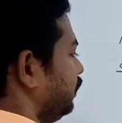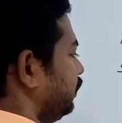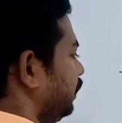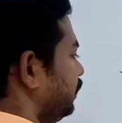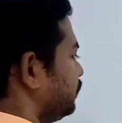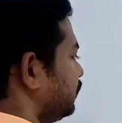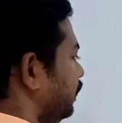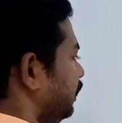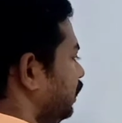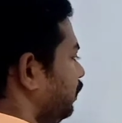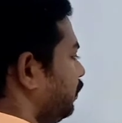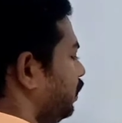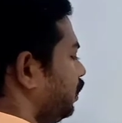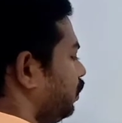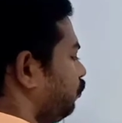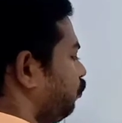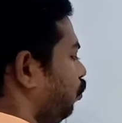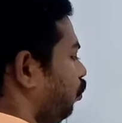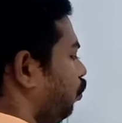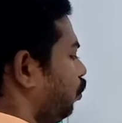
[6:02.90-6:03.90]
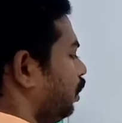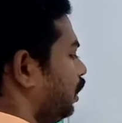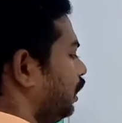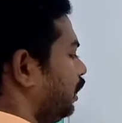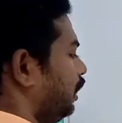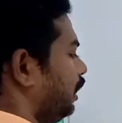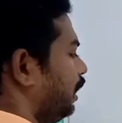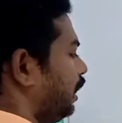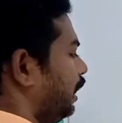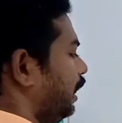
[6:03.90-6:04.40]
That is nothing but
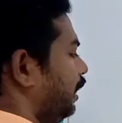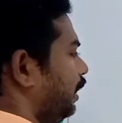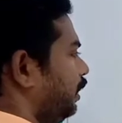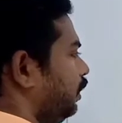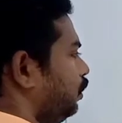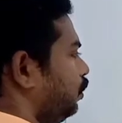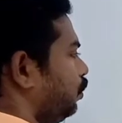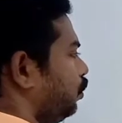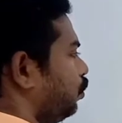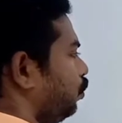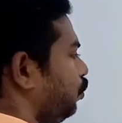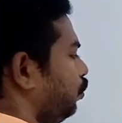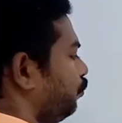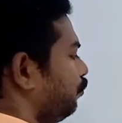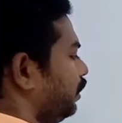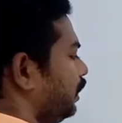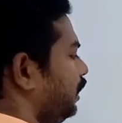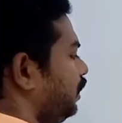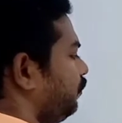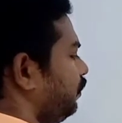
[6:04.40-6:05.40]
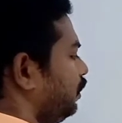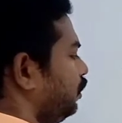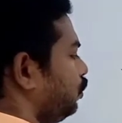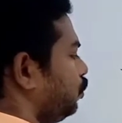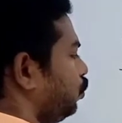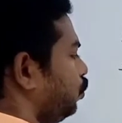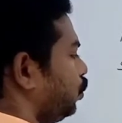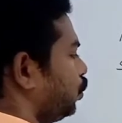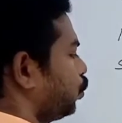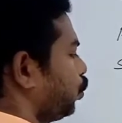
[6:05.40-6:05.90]
400 into 5
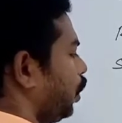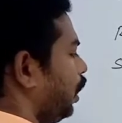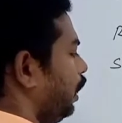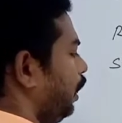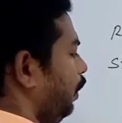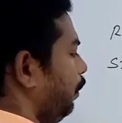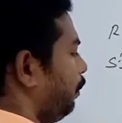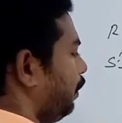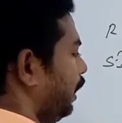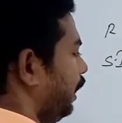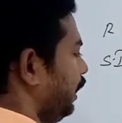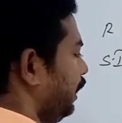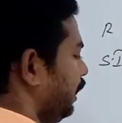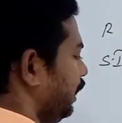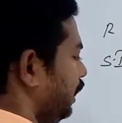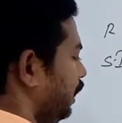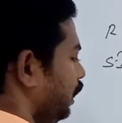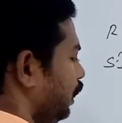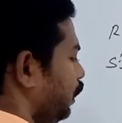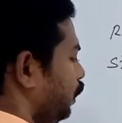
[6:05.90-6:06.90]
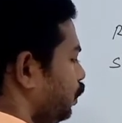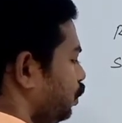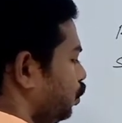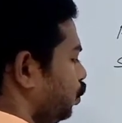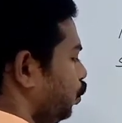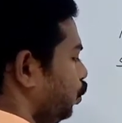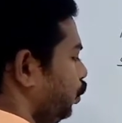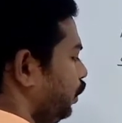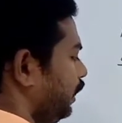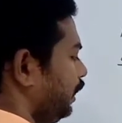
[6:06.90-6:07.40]
into 12 by
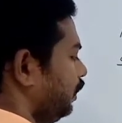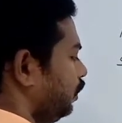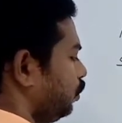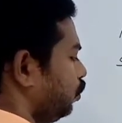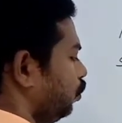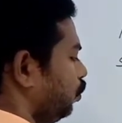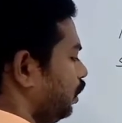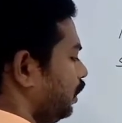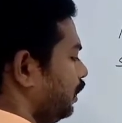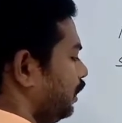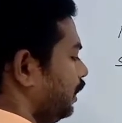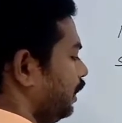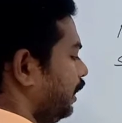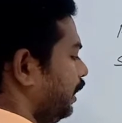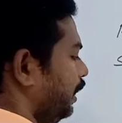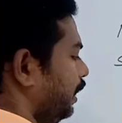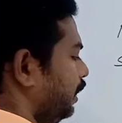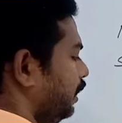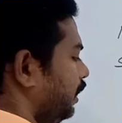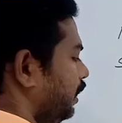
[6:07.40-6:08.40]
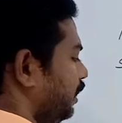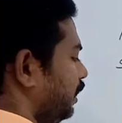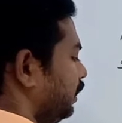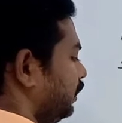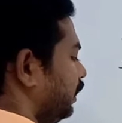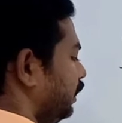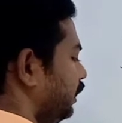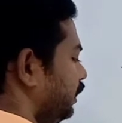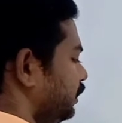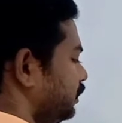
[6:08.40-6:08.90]
2 into 100.
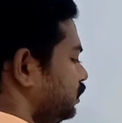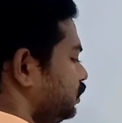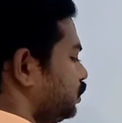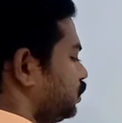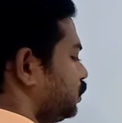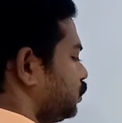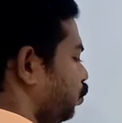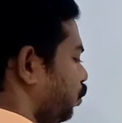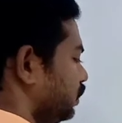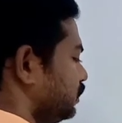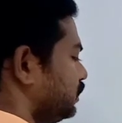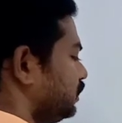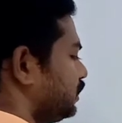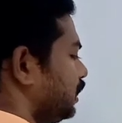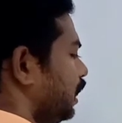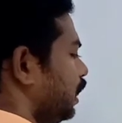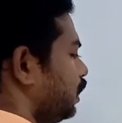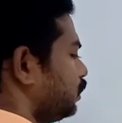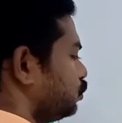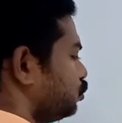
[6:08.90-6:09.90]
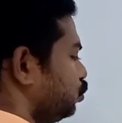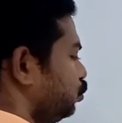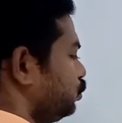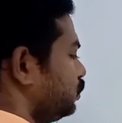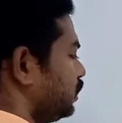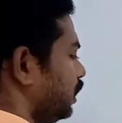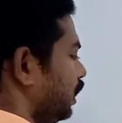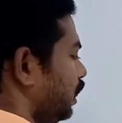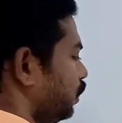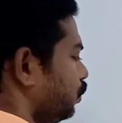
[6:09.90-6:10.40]
That is 1s are
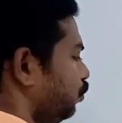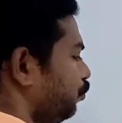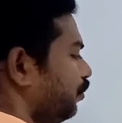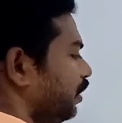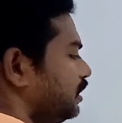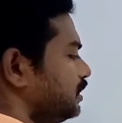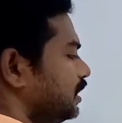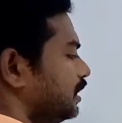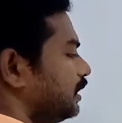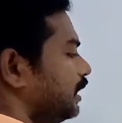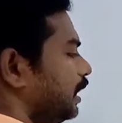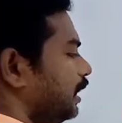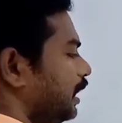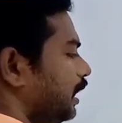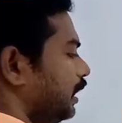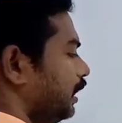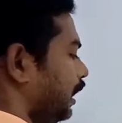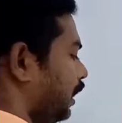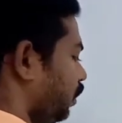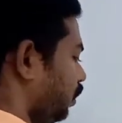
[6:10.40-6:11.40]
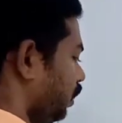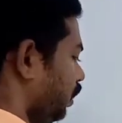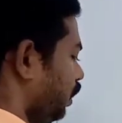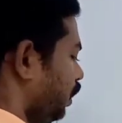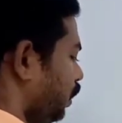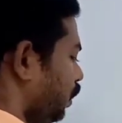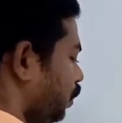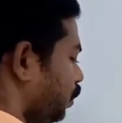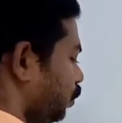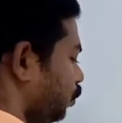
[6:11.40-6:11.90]
2s are 2 5s are 10 and
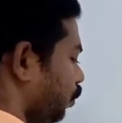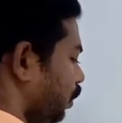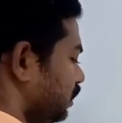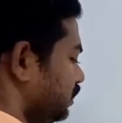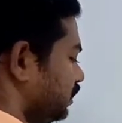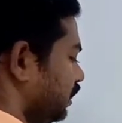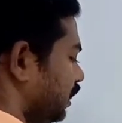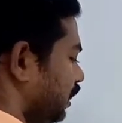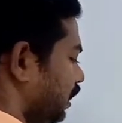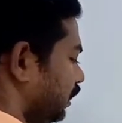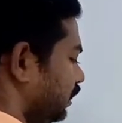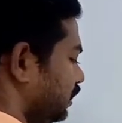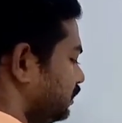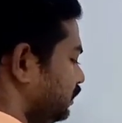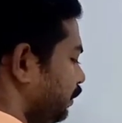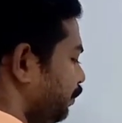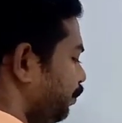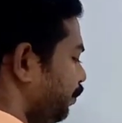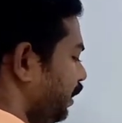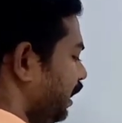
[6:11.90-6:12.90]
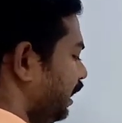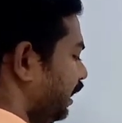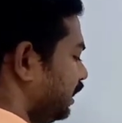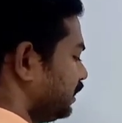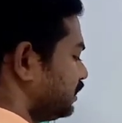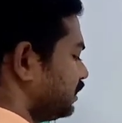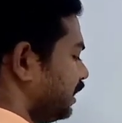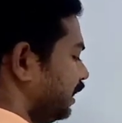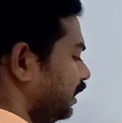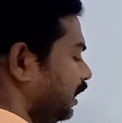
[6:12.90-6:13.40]
10 12s are. The simple
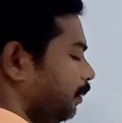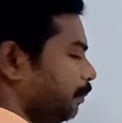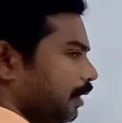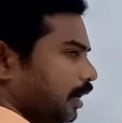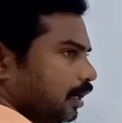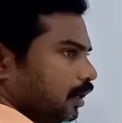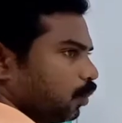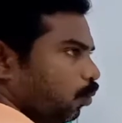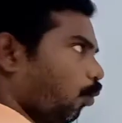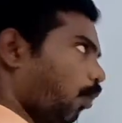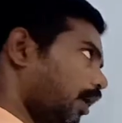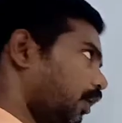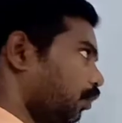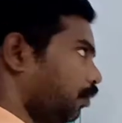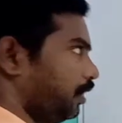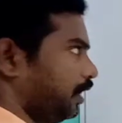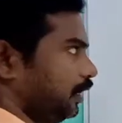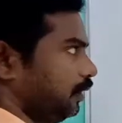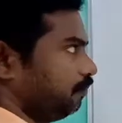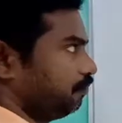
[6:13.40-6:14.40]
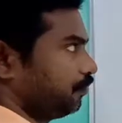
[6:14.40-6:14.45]
interest is nothing but 120.